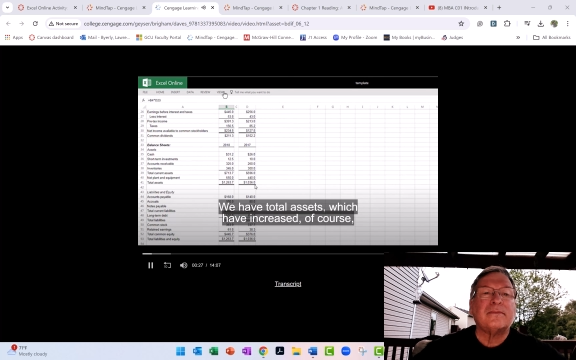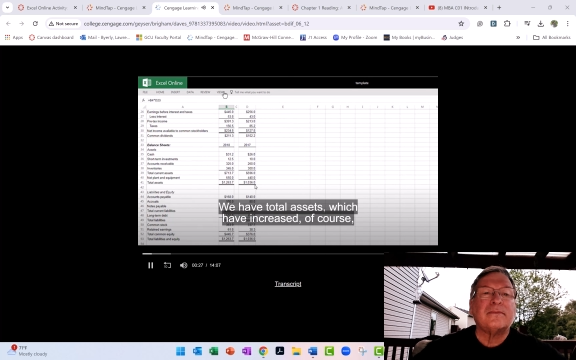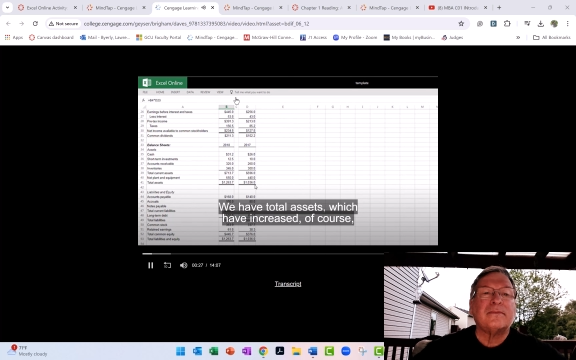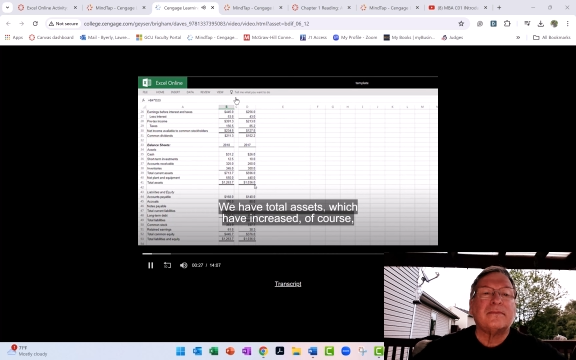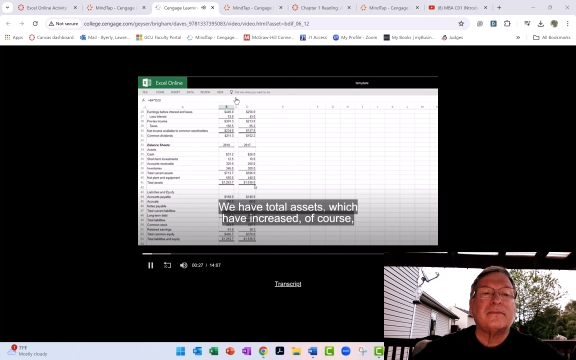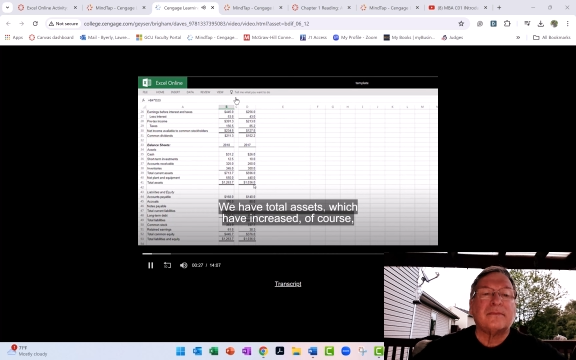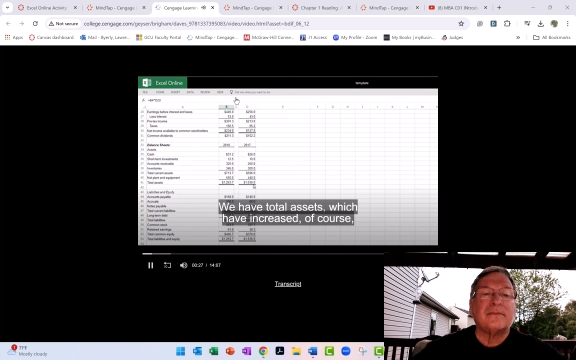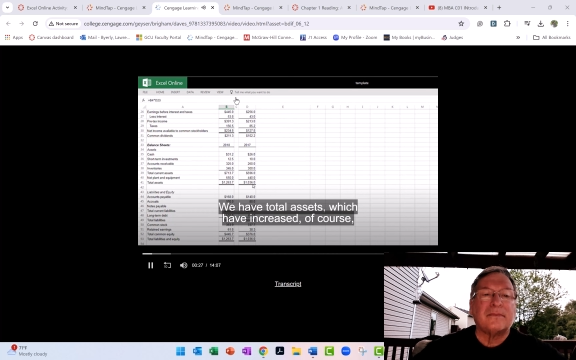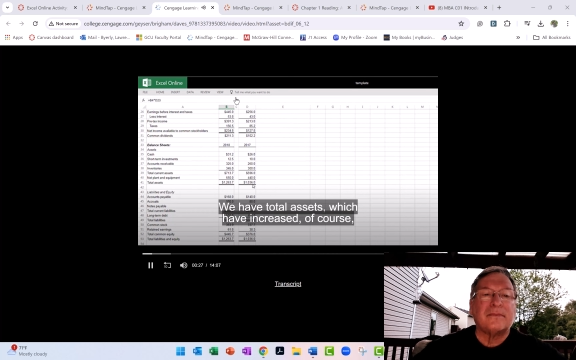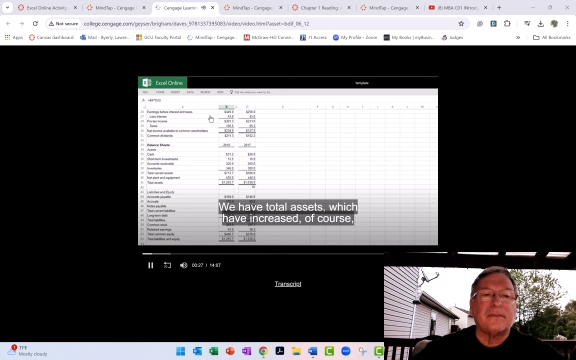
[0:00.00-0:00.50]

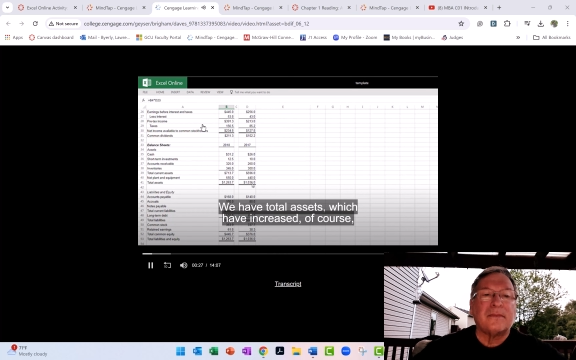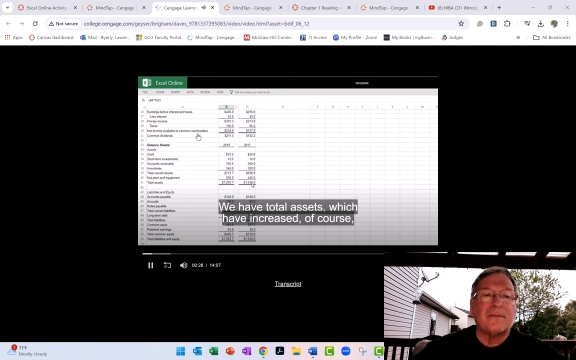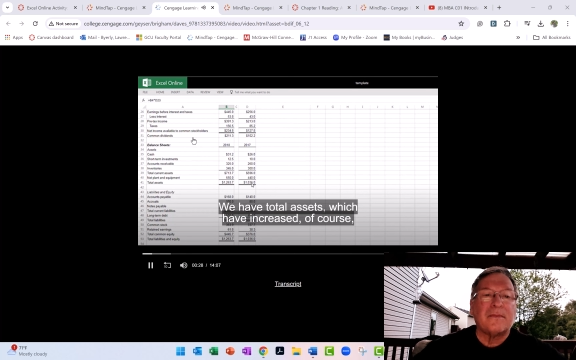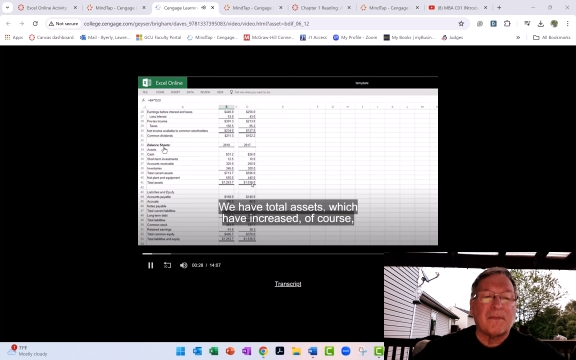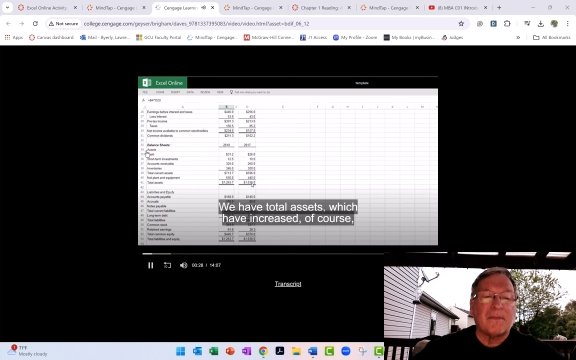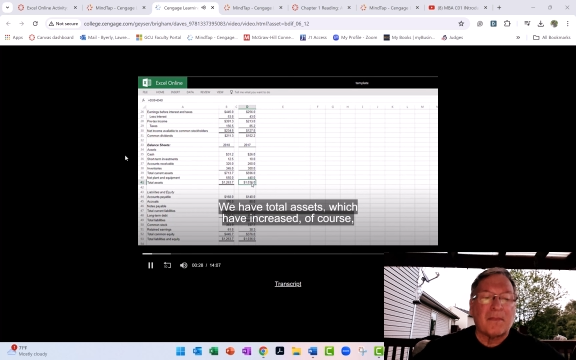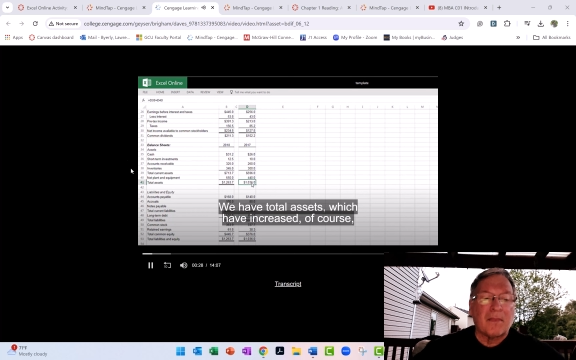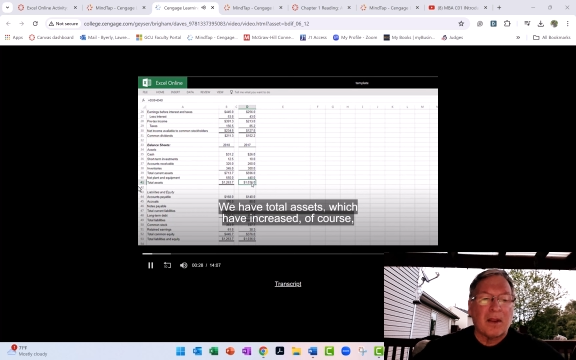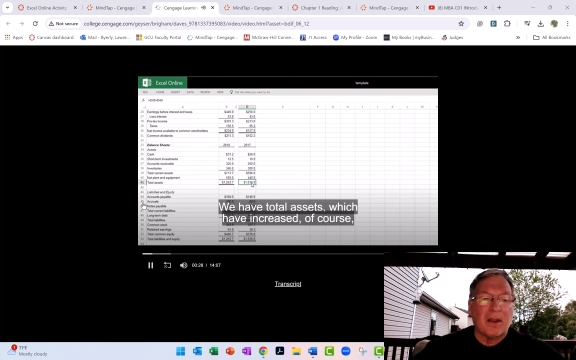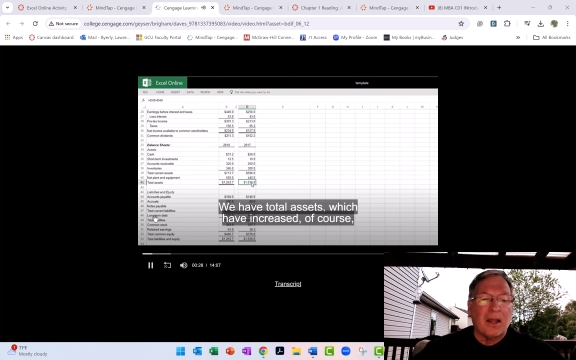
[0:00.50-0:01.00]
total
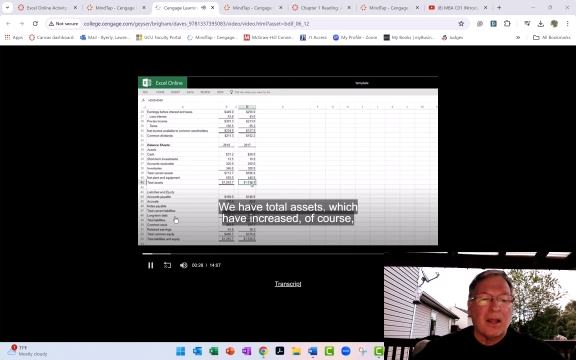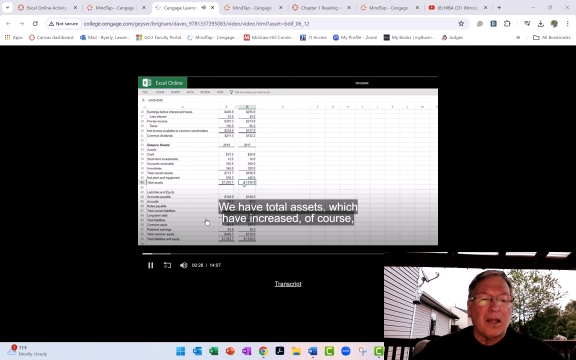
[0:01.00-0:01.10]
assets.